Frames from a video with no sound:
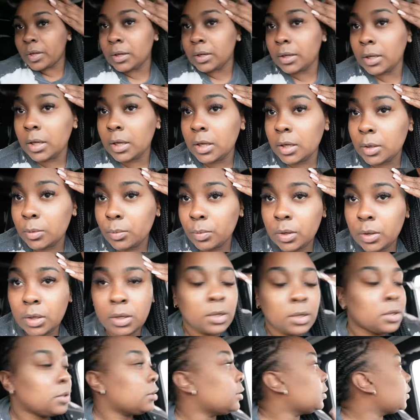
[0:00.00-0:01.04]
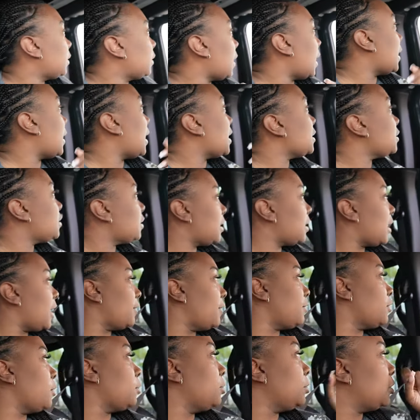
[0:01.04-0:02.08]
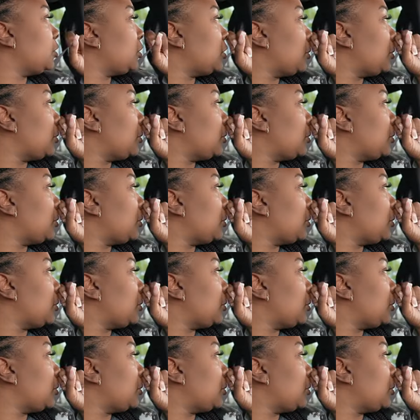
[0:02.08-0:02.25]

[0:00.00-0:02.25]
then we. Okay, I shouldn't have to push